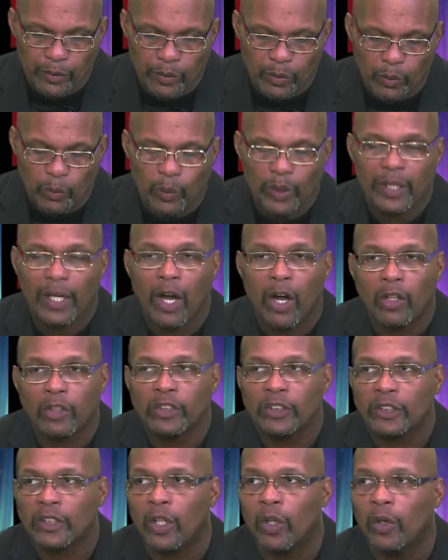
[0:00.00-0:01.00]
we
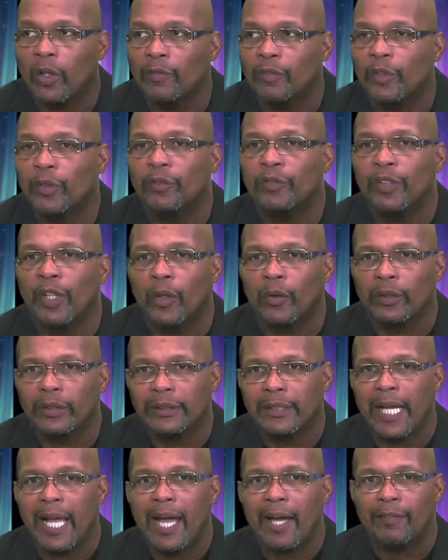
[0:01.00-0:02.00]
also, if you've noticed
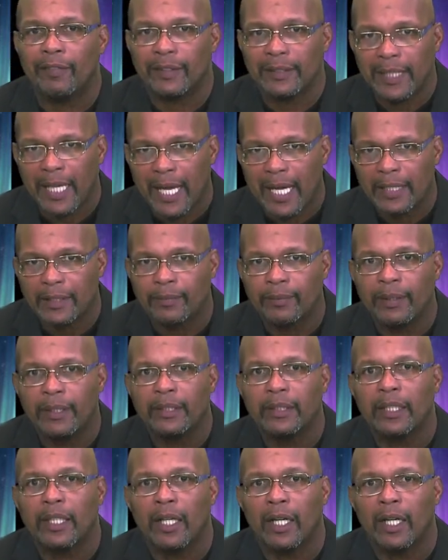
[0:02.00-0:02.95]
the advertisement